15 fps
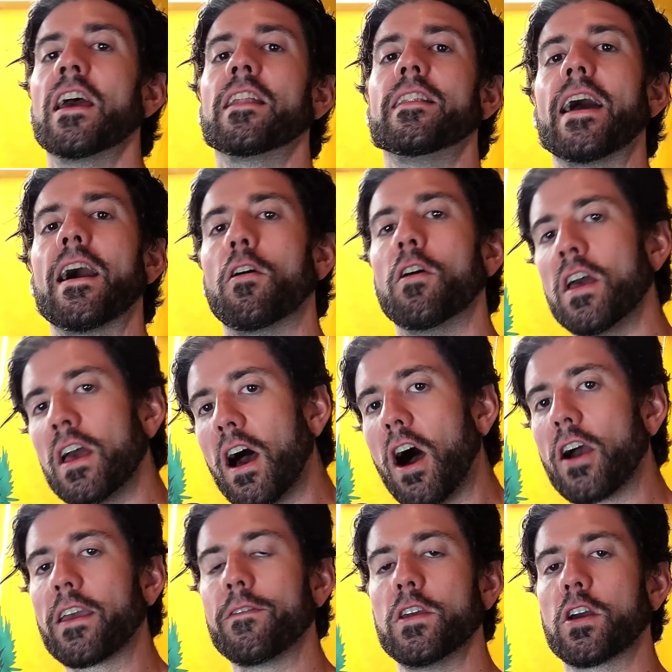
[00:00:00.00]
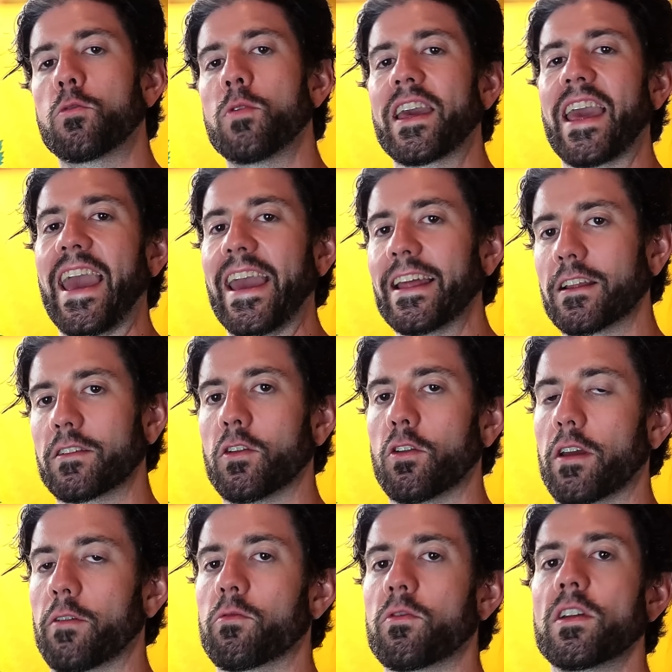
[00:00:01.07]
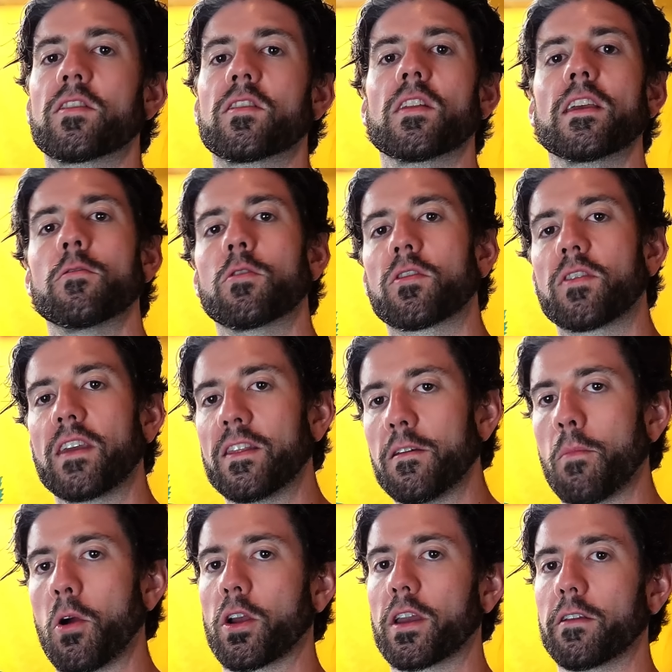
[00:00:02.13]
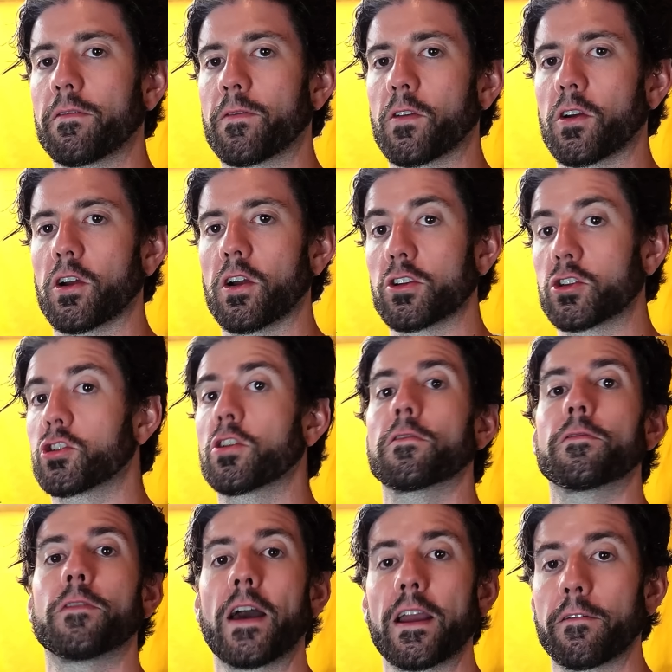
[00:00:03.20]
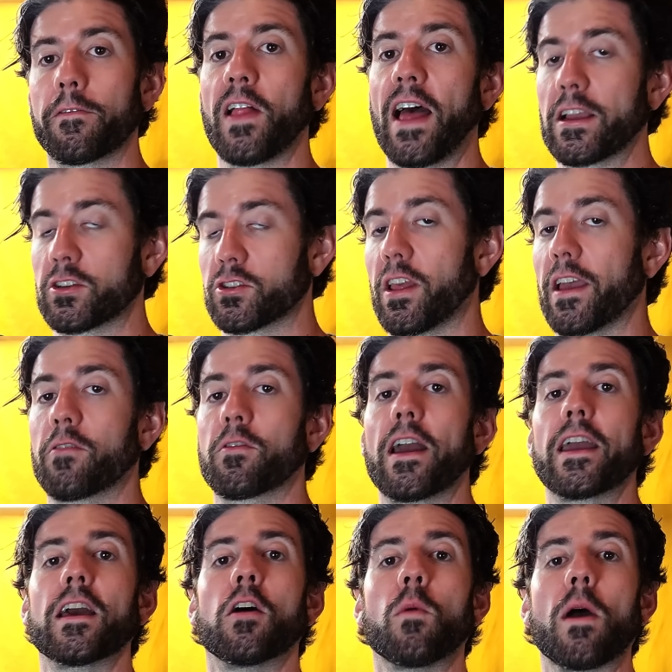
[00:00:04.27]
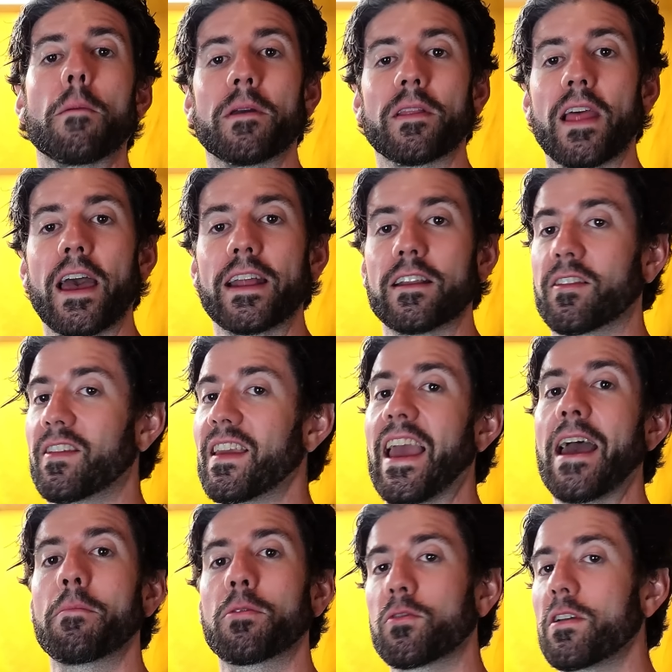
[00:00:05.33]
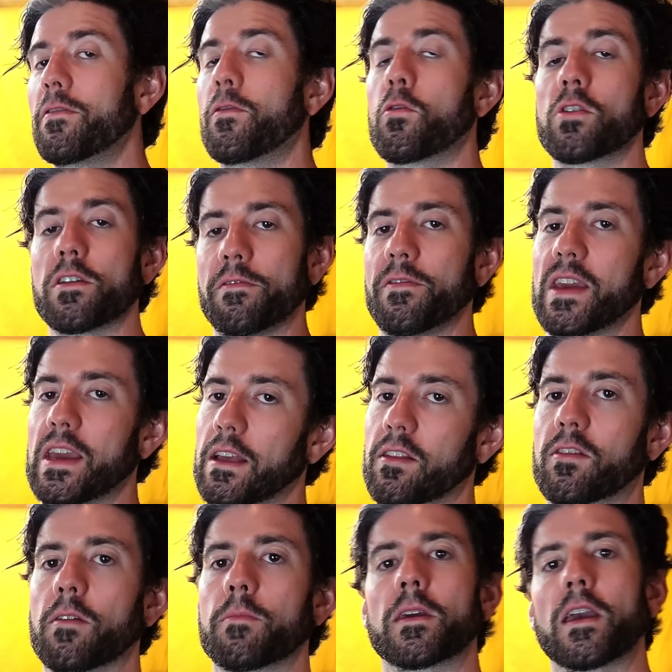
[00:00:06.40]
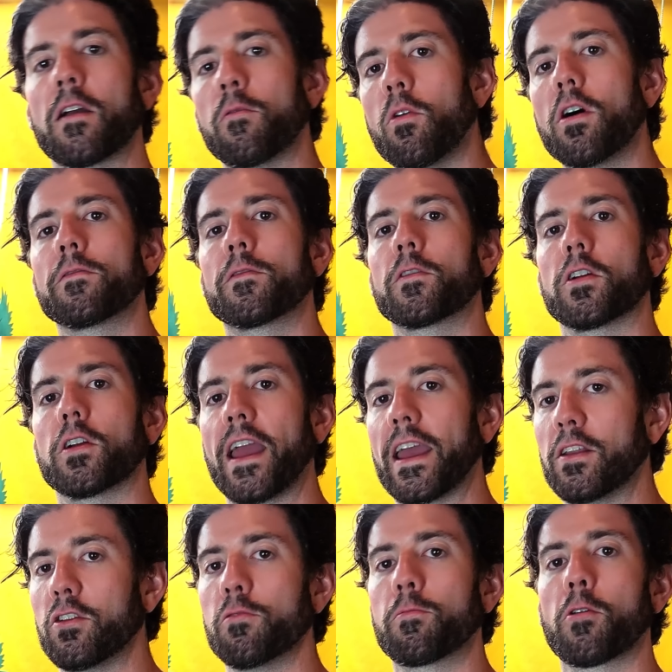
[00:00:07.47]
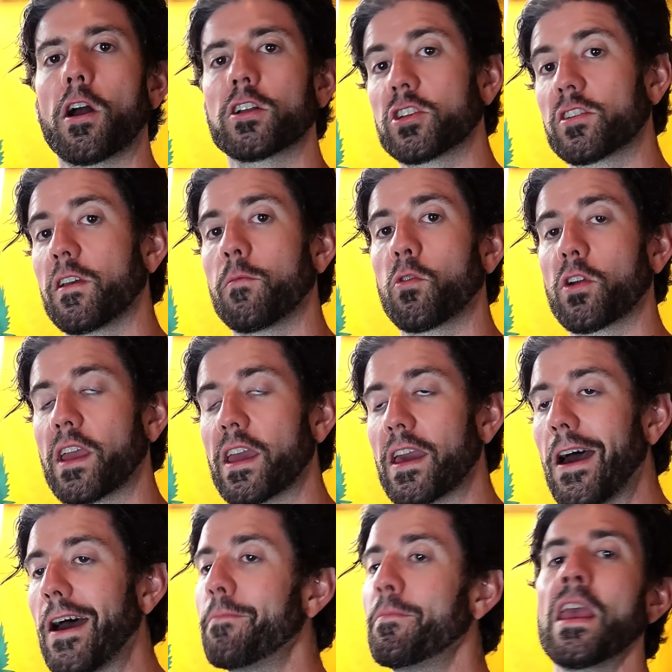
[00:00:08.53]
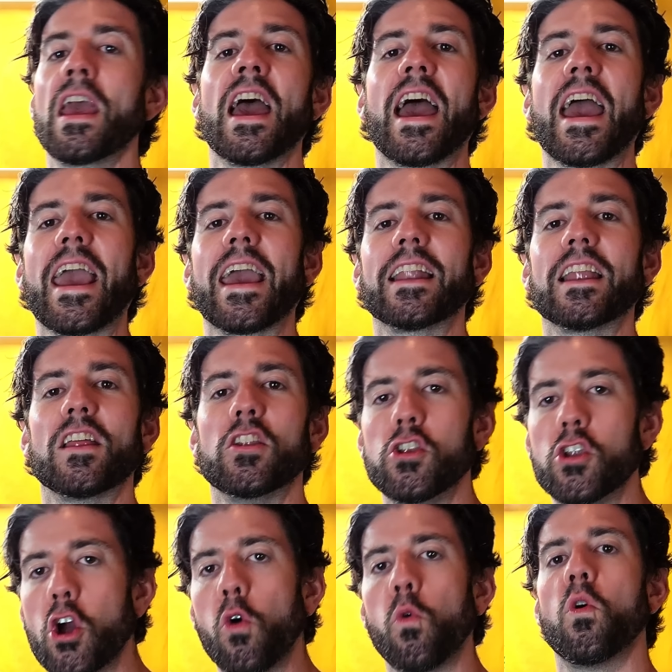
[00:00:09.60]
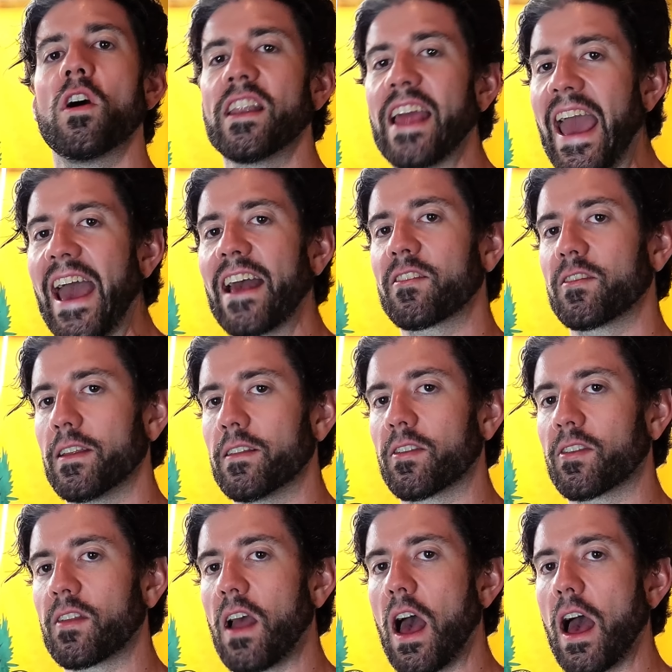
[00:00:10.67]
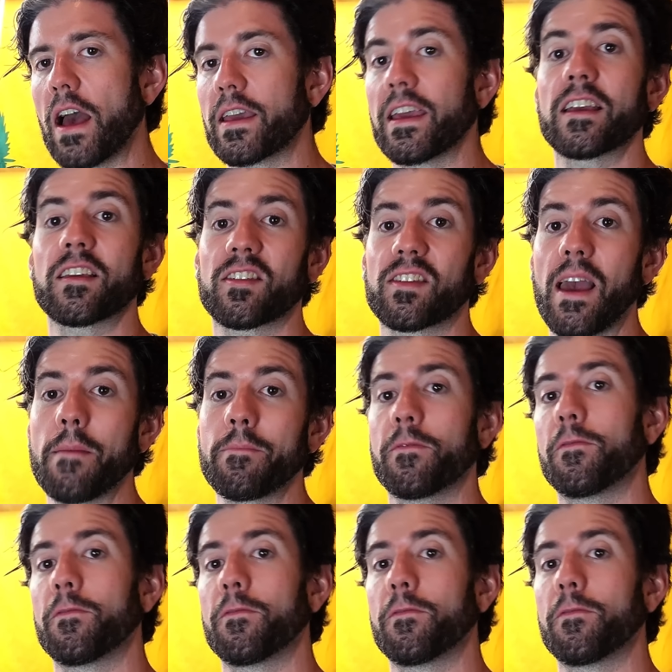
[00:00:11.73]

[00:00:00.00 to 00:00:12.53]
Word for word: Now, I'll give you a quick anecdote. I recently was in the market for a Surefire flashlight, right? A weapon light, it's the M three forty V. It's something I want for a new project I'm working on, and no one has it in stock except